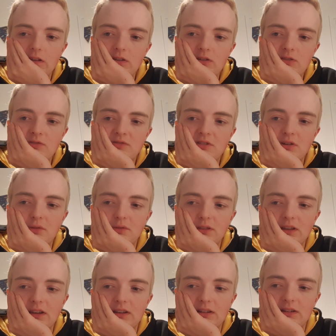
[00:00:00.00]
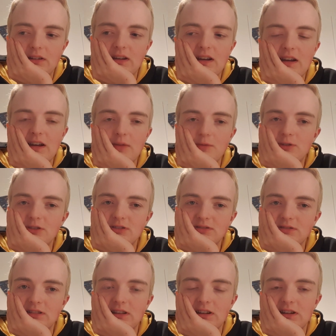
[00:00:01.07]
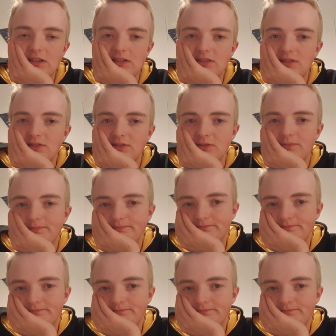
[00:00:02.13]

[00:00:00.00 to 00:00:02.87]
you don't think it can get worse, and then it does,